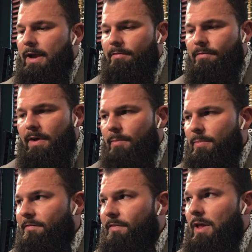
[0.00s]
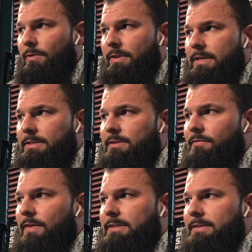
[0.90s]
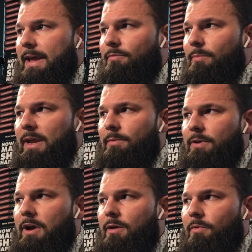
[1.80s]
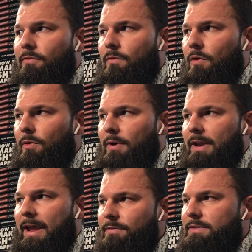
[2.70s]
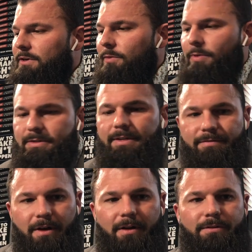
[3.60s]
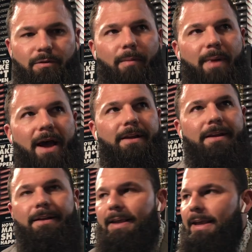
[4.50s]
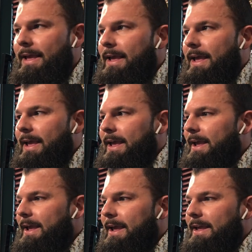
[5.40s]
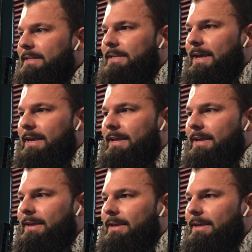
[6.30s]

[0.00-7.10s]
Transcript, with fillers: I've uh, been following this event. I haven't been able to come before, but every single person I've talked to about it it's like